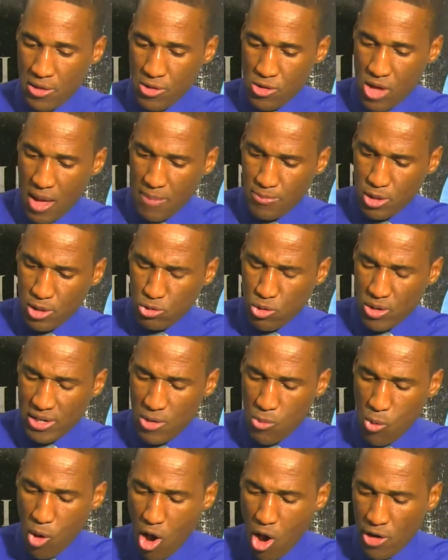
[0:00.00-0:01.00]
Chapter
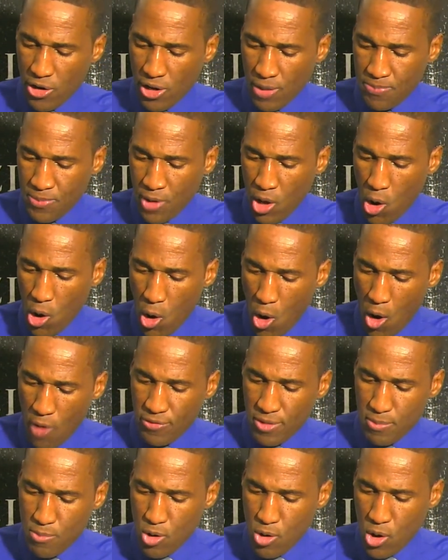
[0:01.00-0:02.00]
21
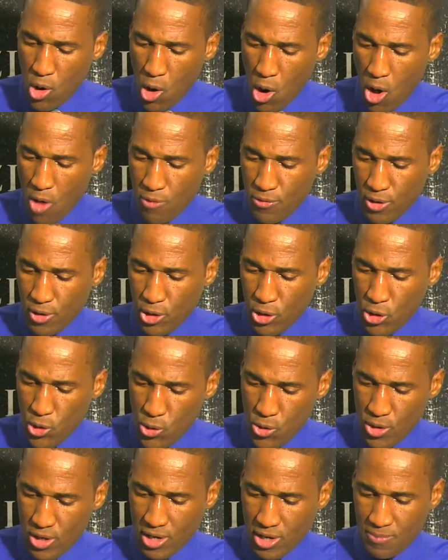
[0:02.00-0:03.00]
of the book of
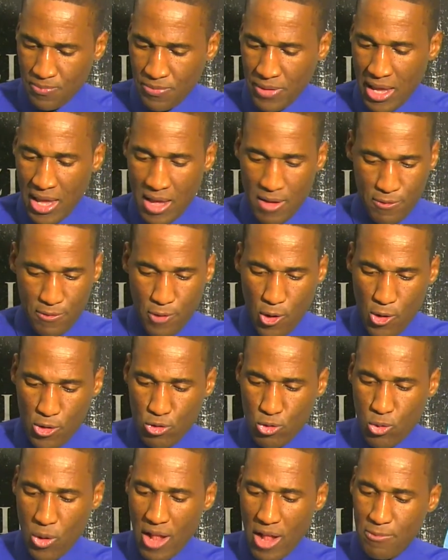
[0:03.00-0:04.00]
Luke,
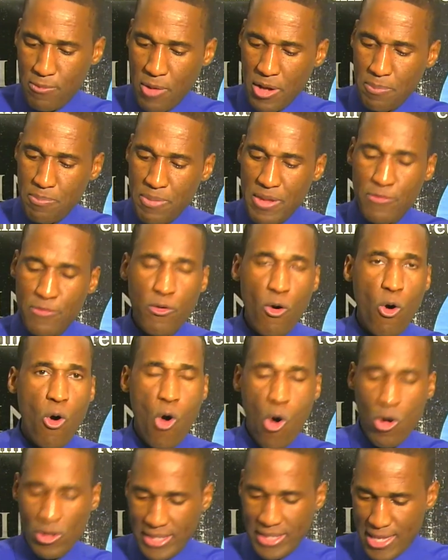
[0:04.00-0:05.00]
verse 12. But before
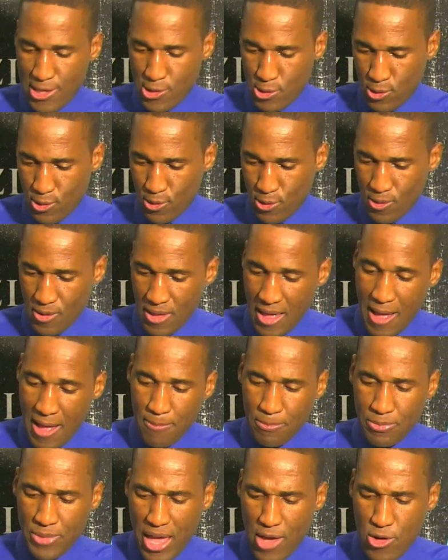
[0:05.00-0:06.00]
all these,
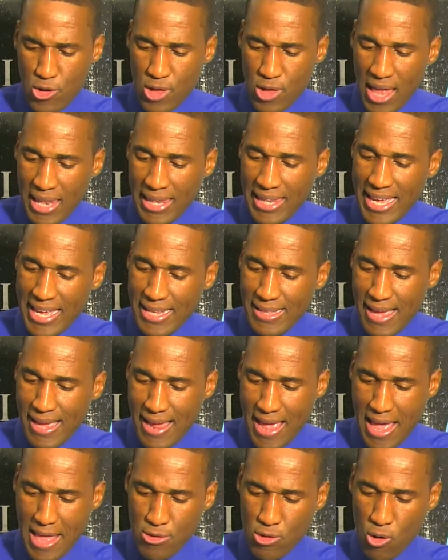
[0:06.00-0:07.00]
they shall lay their
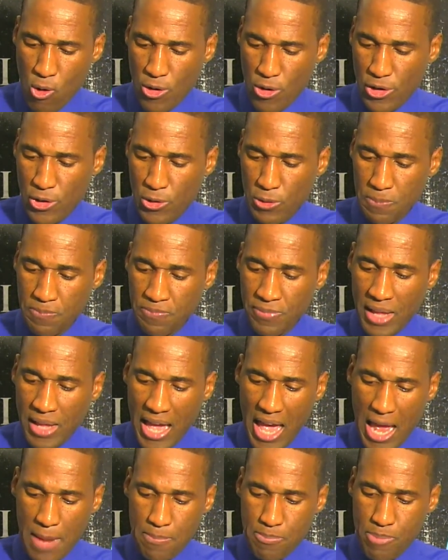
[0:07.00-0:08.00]
hands on you
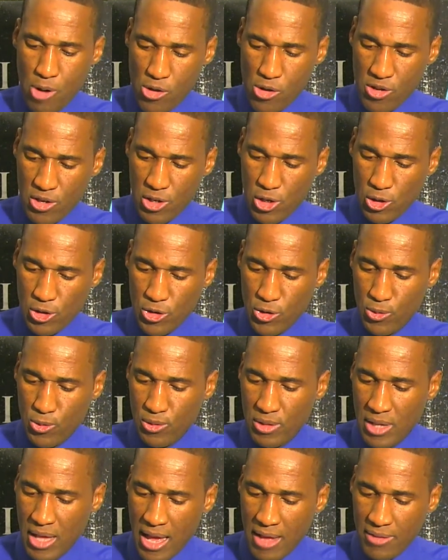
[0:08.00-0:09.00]
and persecute
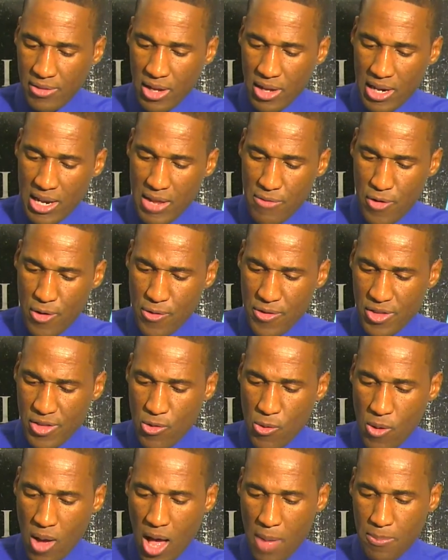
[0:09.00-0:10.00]
you, delivering
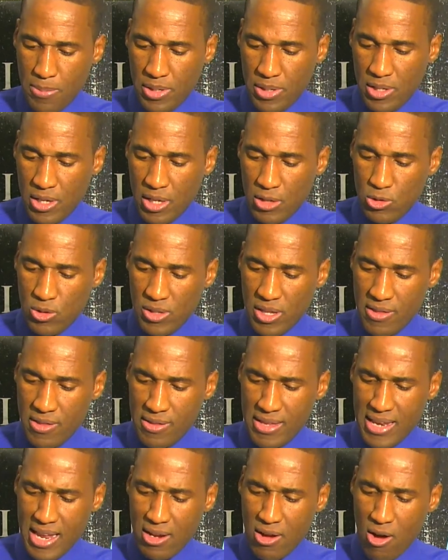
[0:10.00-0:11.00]
you up to the
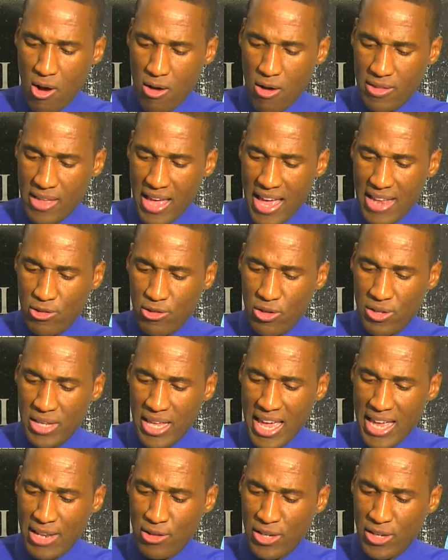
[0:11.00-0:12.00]
synagogues and, to,
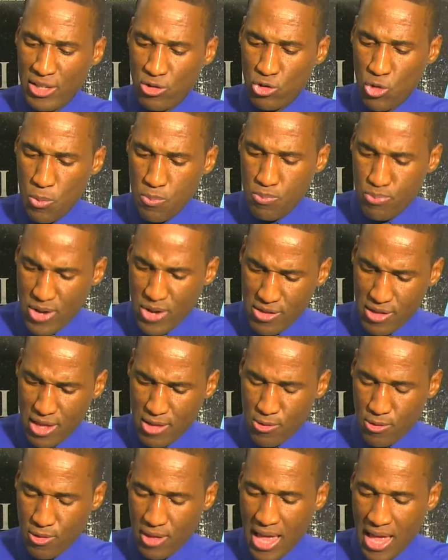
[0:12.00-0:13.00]
and into
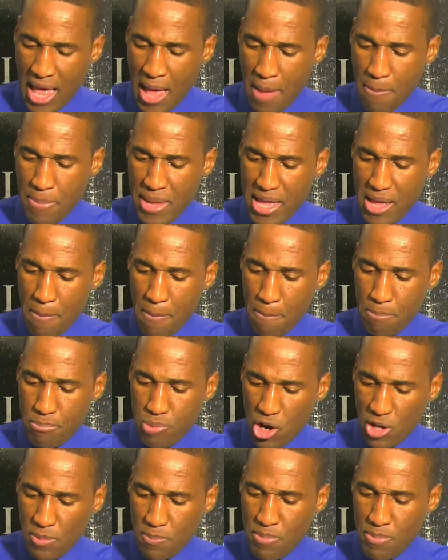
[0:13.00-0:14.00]
prisons, being
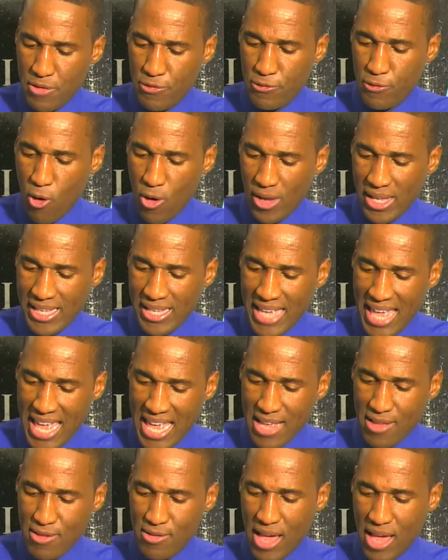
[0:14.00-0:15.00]
brought before
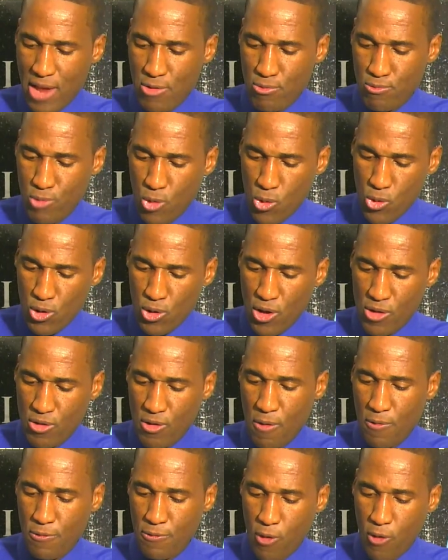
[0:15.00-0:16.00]
kings and rulers
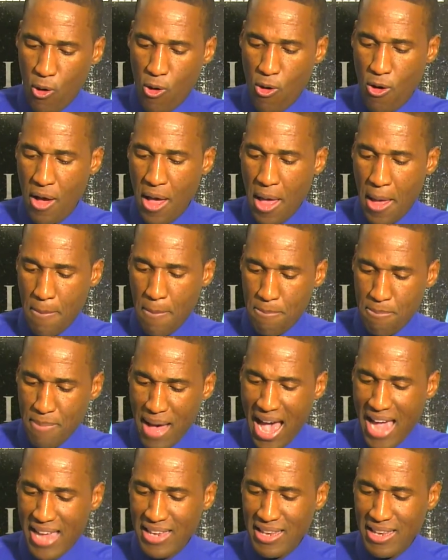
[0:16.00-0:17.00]
for
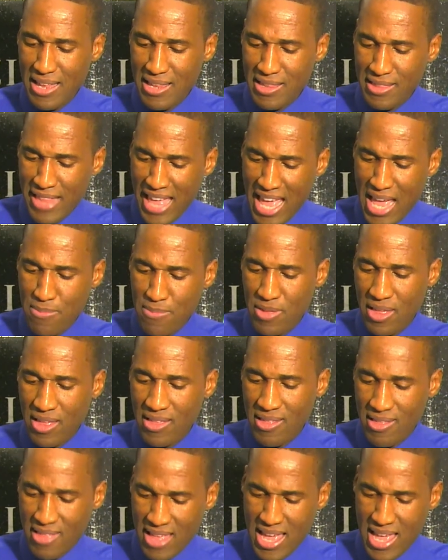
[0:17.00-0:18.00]
my
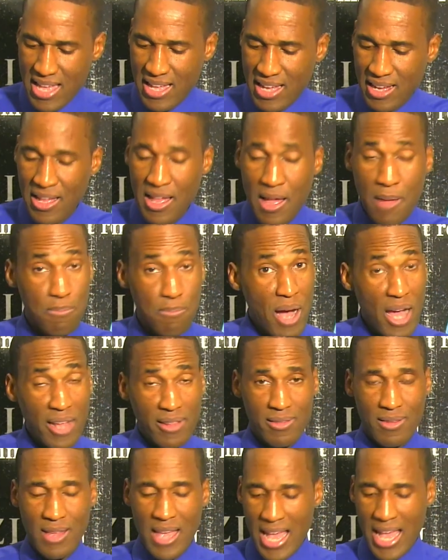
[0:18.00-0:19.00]
name's sake.
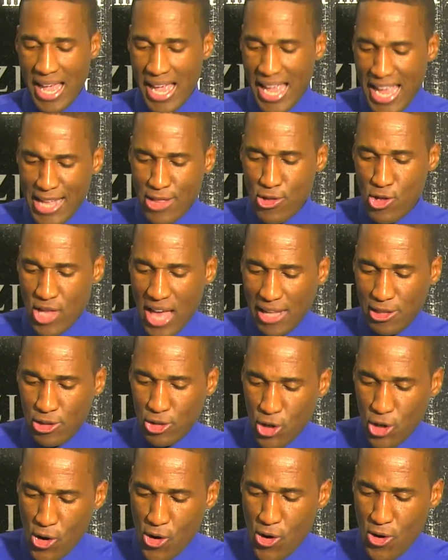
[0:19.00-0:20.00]
But it
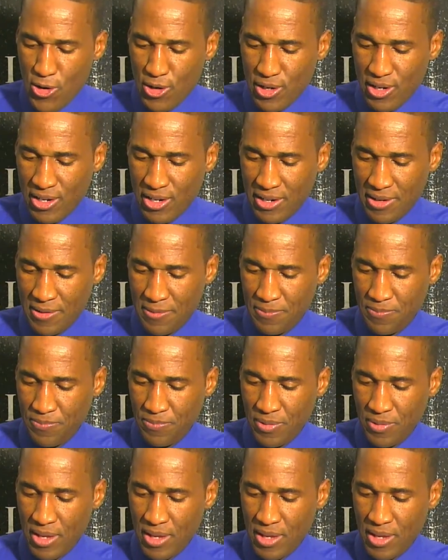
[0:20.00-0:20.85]
shall turn